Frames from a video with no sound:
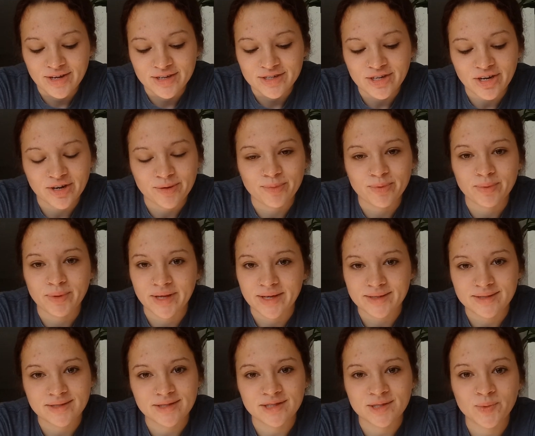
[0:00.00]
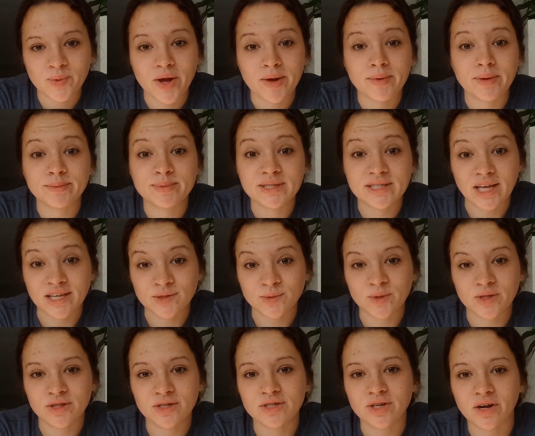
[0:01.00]
dark place. This is why I'm obsessed
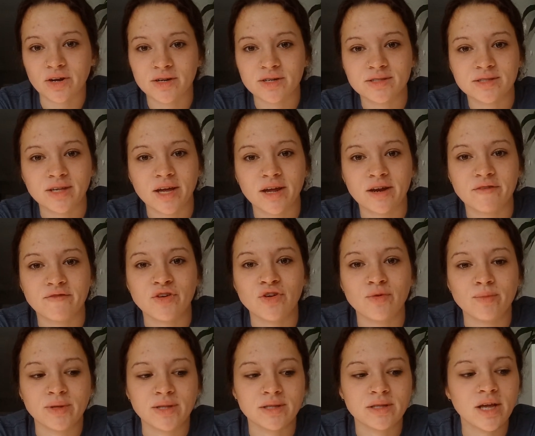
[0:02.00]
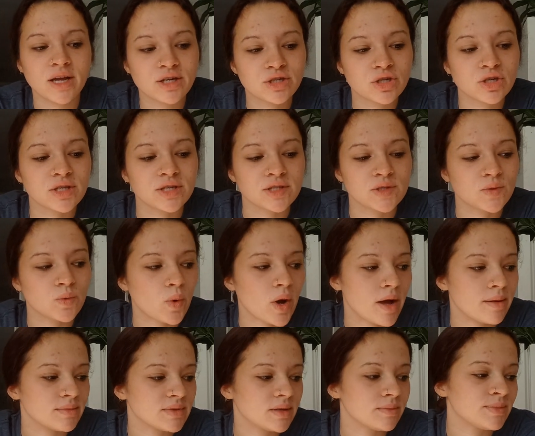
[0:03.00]
with the darker side of human nature. This is why
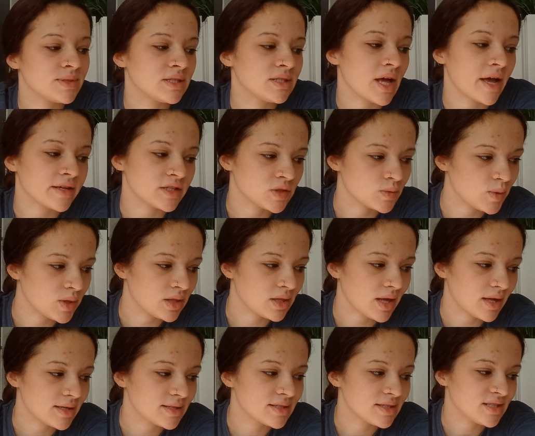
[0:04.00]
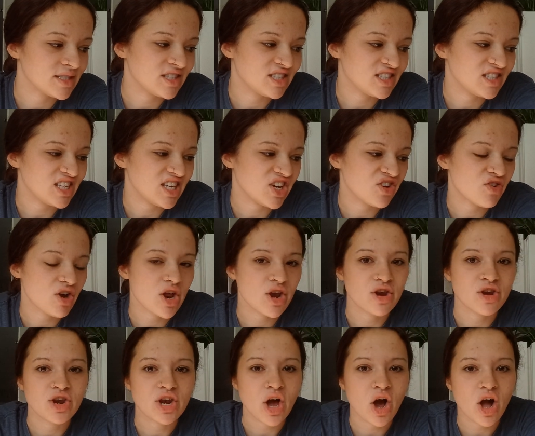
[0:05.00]
I'm obsessed with like secret
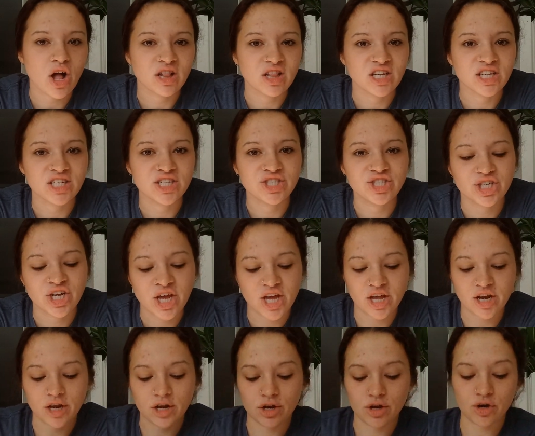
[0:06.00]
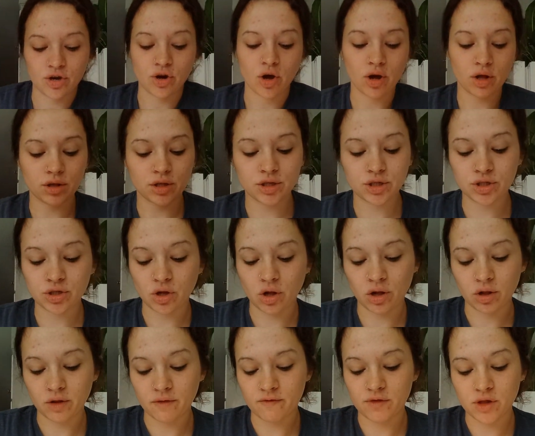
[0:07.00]
knowledge, hidden knowledge,
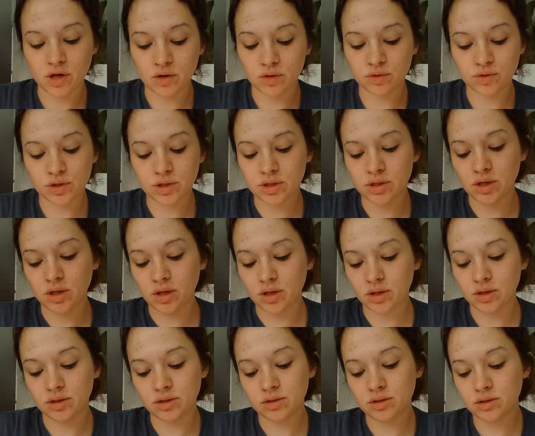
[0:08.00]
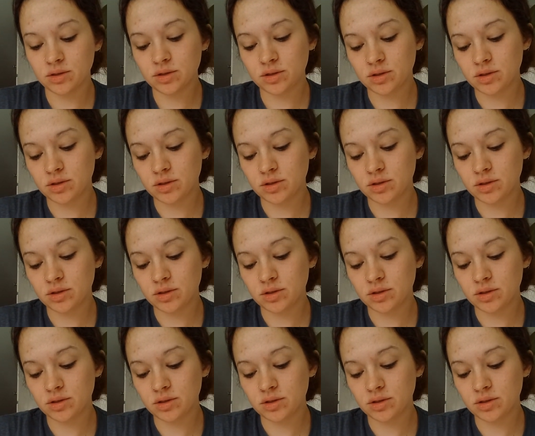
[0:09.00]
all of those things.